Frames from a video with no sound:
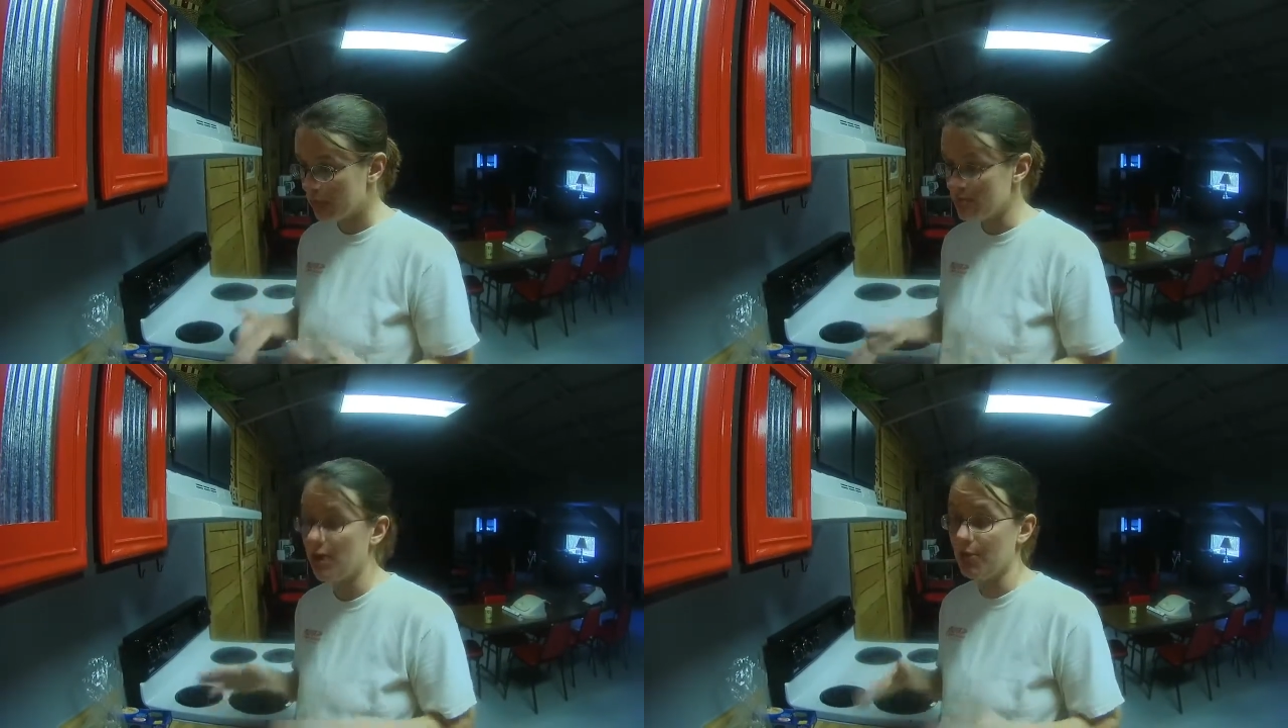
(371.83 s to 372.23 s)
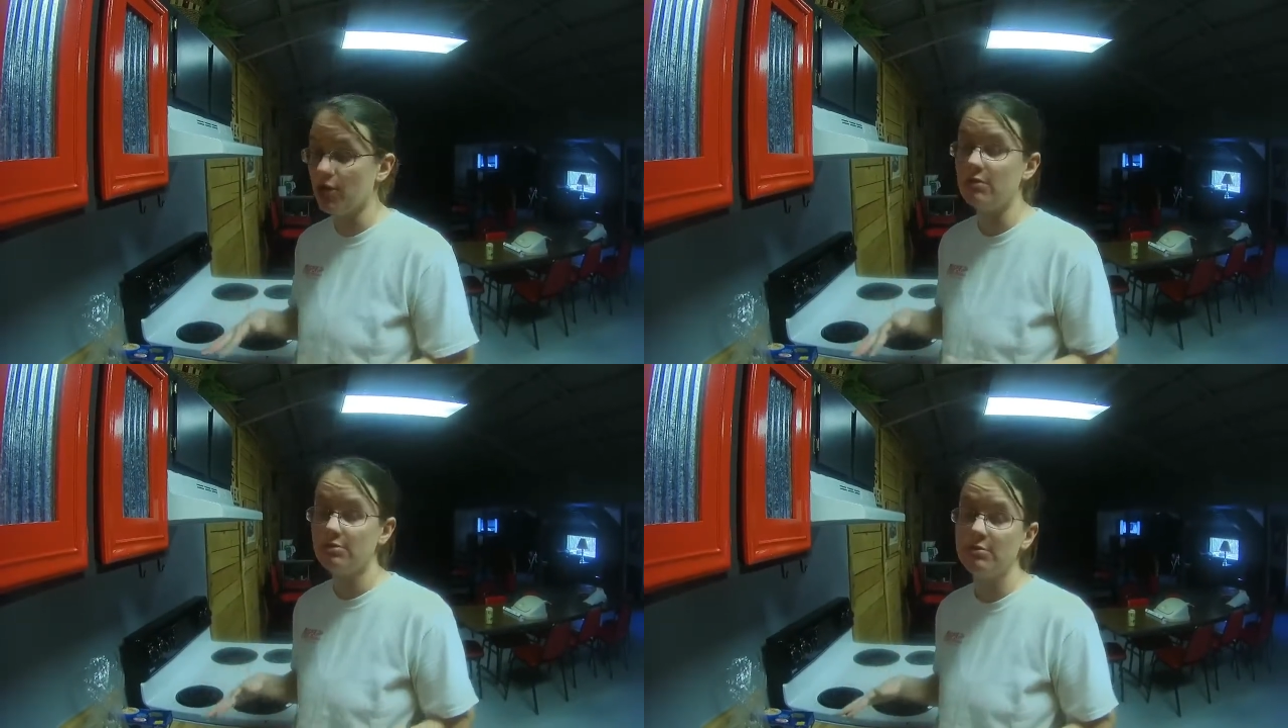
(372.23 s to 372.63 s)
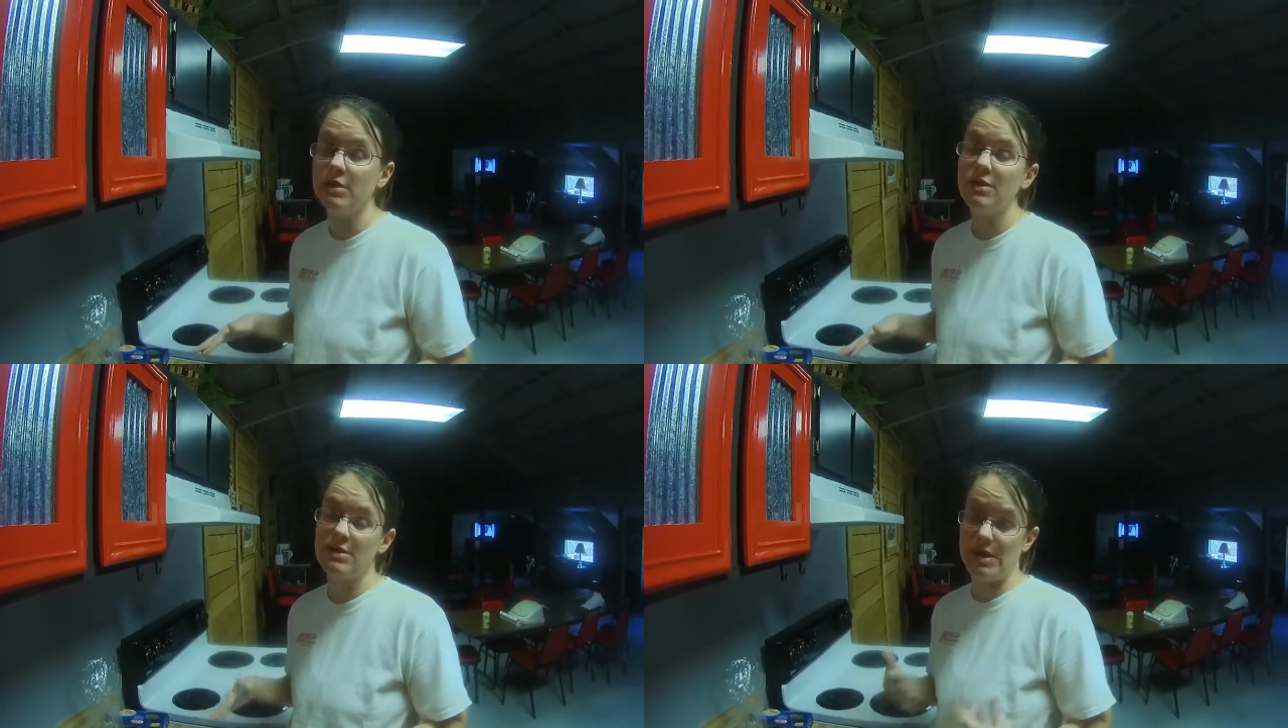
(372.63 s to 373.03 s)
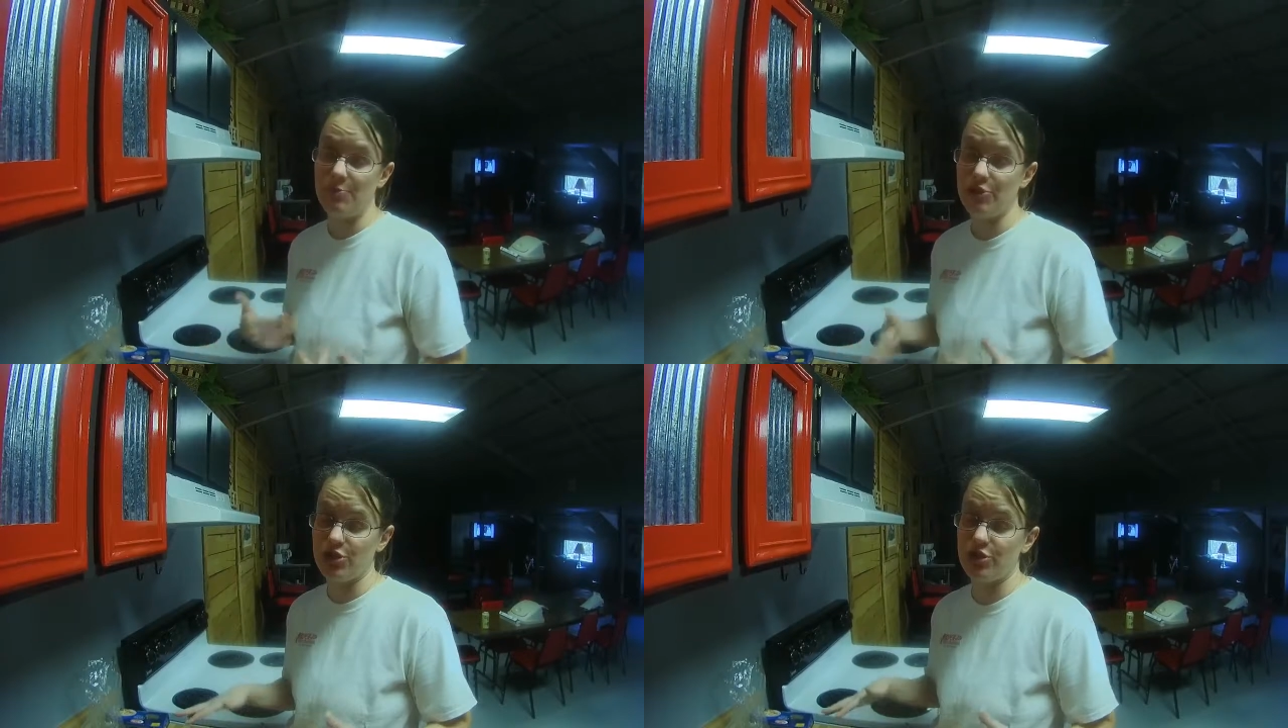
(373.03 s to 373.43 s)
summer
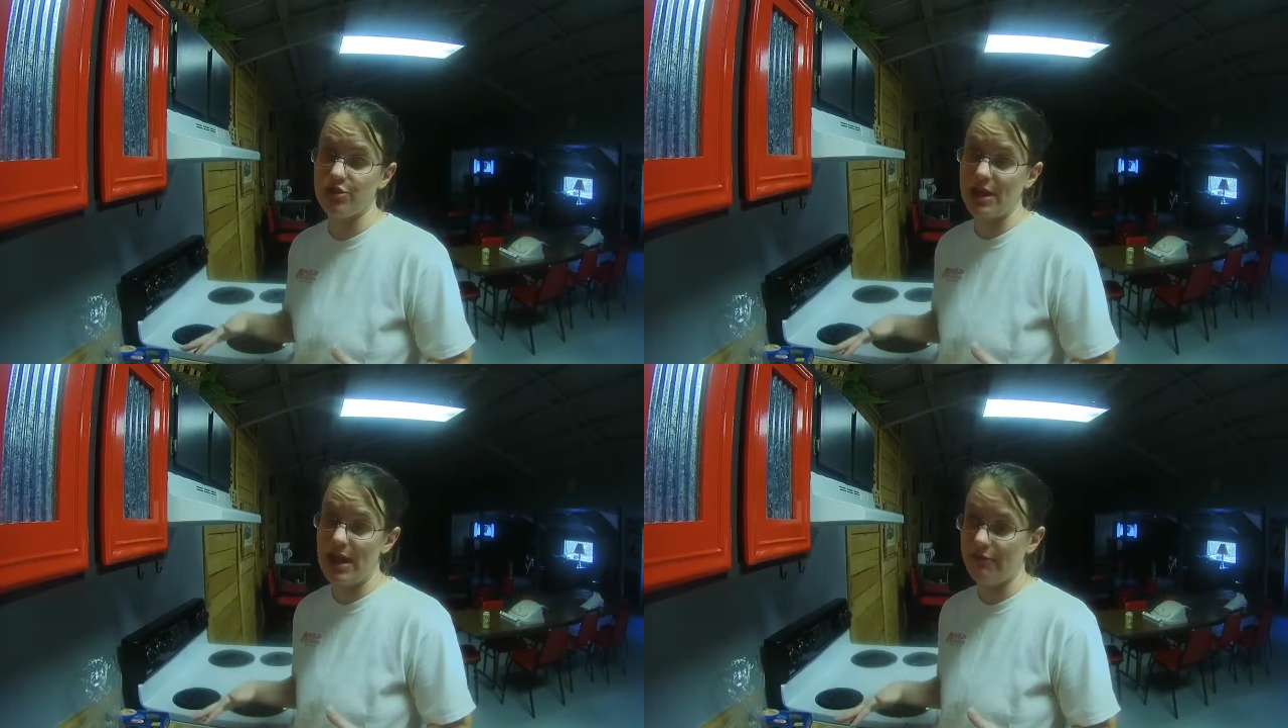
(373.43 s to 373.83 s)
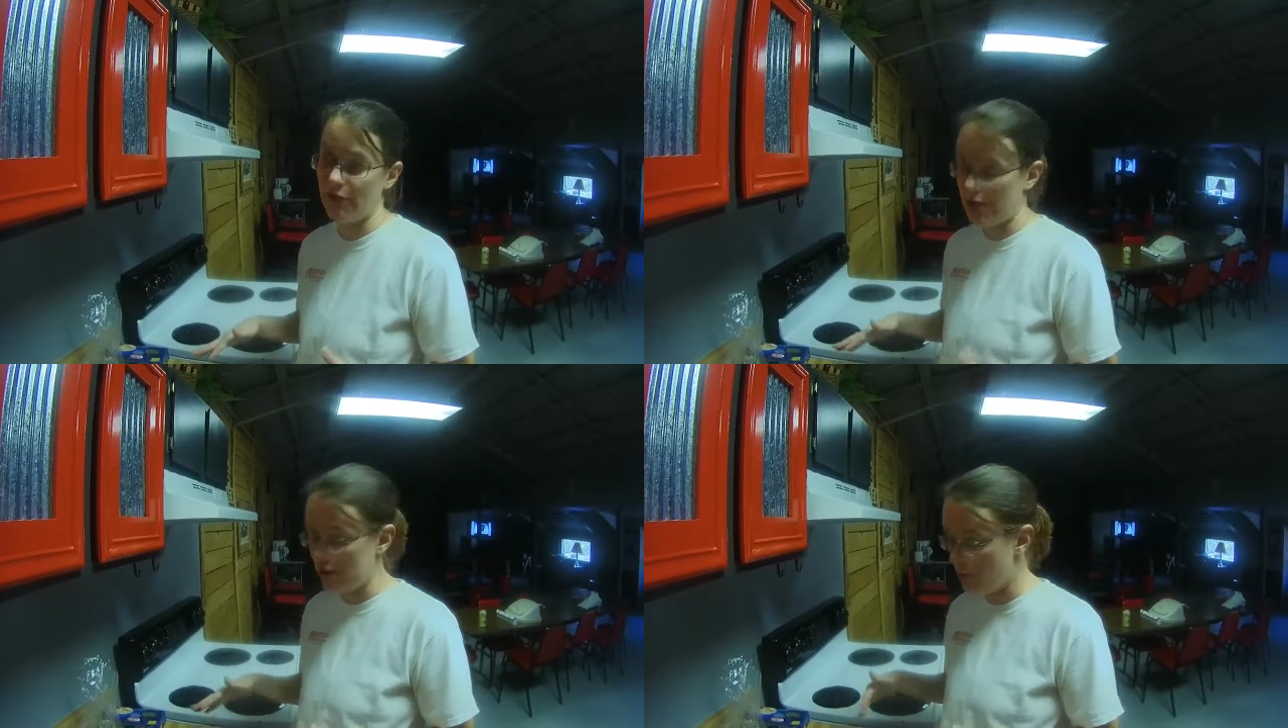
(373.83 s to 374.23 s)
temperatures kind of fading